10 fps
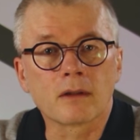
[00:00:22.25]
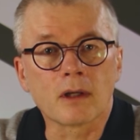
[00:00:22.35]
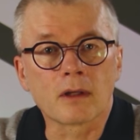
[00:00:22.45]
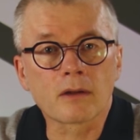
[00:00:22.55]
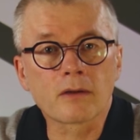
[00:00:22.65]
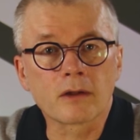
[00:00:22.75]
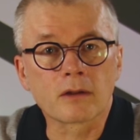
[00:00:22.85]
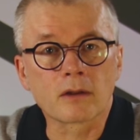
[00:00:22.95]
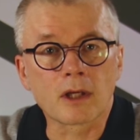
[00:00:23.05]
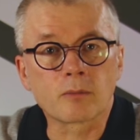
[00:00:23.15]
Another
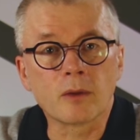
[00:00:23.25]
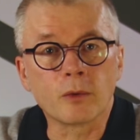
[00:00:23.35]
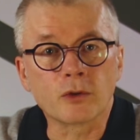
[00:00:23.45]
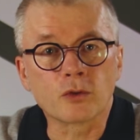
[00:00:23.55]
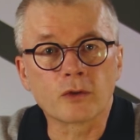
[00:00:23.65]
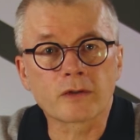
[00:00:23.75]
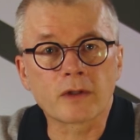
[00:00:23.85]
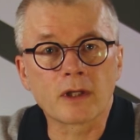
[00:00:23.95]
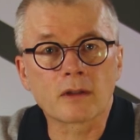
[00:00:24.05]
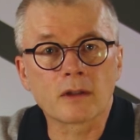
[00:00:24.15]
thing that people do is